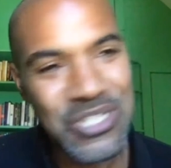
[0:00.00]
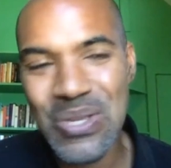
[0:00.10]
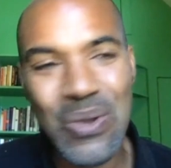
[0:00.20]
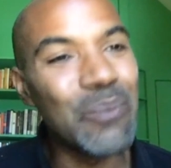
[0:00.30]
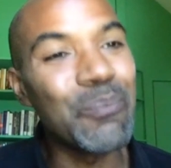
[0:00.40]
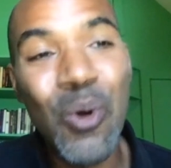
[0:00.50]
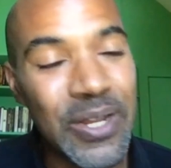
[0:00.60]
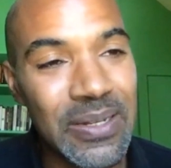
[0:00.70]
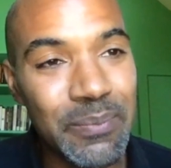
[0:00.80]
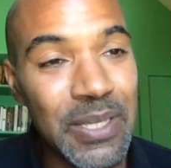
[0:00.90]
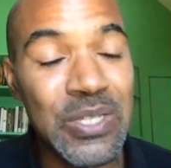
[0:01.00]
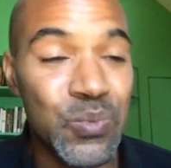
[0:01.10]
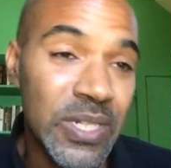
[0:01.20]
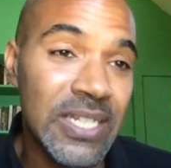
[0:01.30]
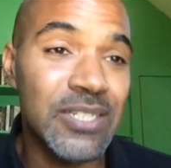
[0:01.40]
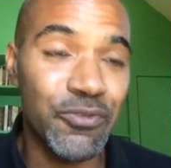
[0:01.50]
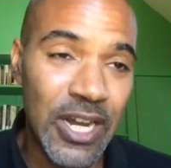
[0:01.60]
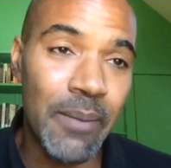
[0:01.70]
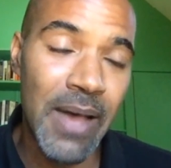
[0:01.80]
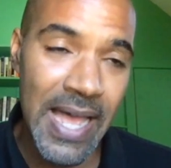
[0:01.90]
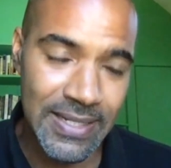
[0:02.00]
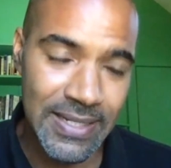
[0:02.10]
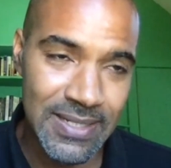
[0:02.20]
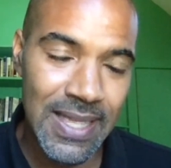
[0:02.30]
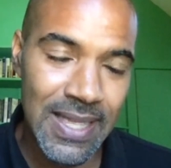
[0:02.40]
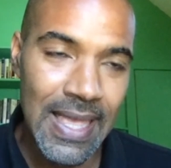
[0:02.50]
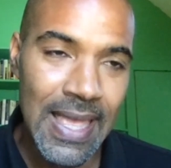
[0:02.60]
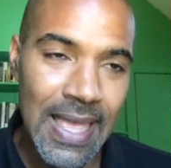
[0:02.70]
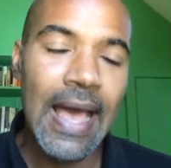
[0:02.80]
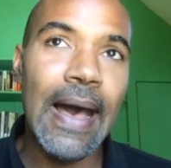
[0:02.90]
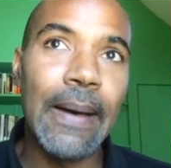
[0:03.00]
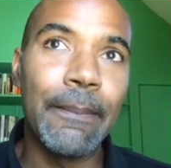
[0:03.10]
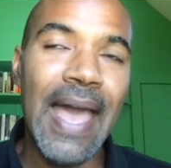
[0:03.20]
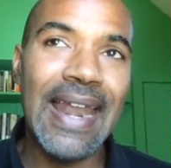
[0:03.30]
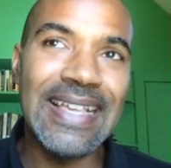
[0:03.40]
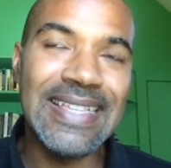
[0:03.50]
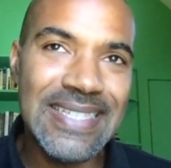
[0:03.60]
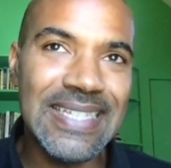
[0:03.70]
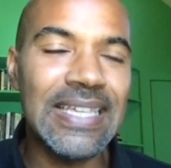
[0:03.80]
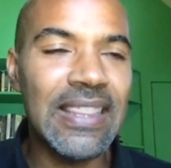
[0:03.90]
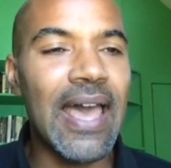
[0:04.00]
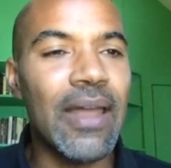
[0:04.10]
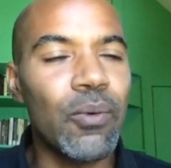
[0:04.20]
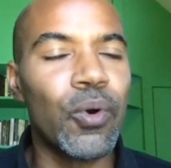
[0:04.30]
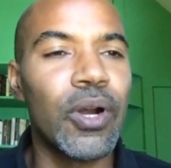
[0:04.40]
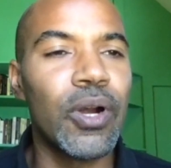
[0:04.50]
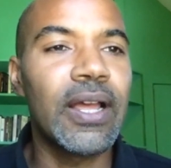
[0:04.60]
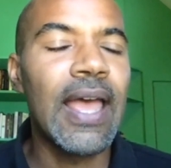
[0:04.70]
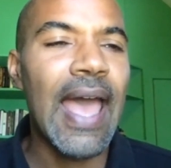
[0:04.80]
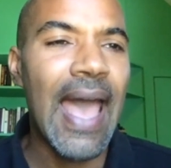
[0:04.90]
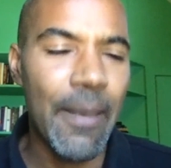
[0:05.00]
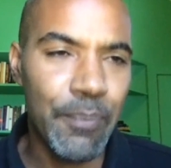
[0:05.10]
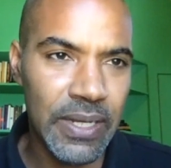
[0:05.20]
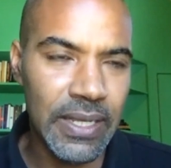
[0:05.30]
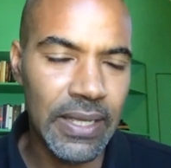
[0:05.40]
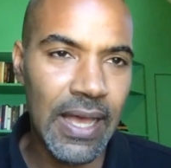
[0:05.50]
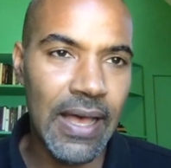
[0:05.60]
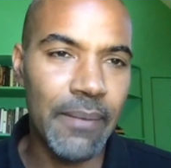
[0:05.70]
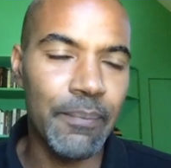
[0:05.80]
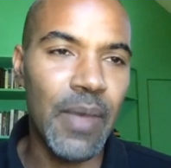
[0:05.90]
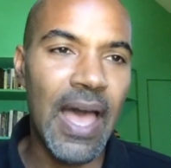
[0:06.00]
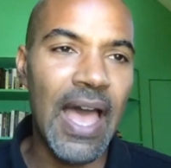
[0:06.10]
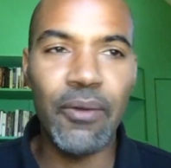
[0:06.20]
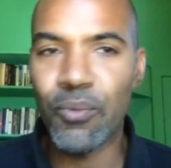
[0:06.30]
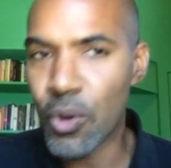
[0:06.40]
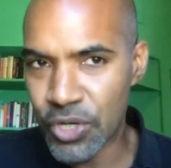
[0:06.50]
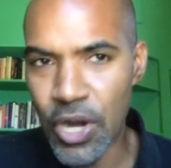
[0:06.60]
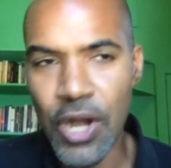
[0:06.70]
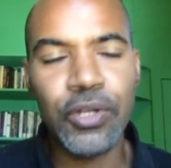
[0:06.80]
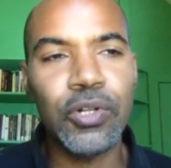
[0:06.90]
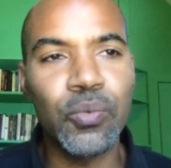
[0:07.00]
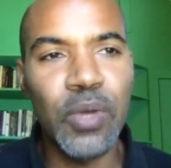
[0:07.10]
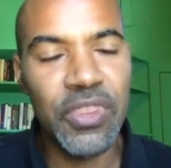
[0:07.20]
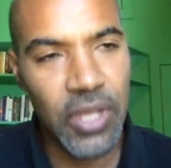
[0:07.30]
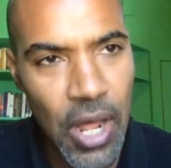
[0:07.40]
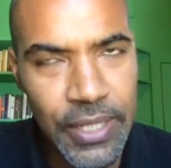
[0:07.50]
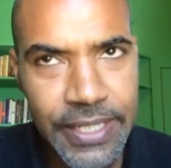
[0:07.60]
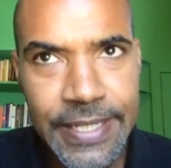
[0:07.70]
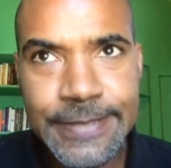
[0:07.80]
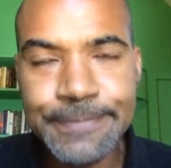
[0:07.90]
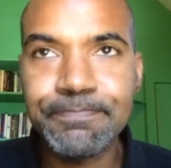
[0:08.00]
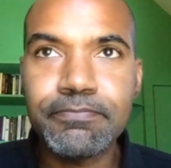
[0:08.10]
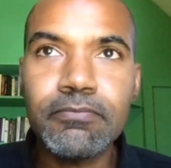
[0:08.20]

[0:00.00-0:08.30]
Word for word: which is so important because we need to free our minds. Um, and I see that work happening. Um, I wrote an article with a colleague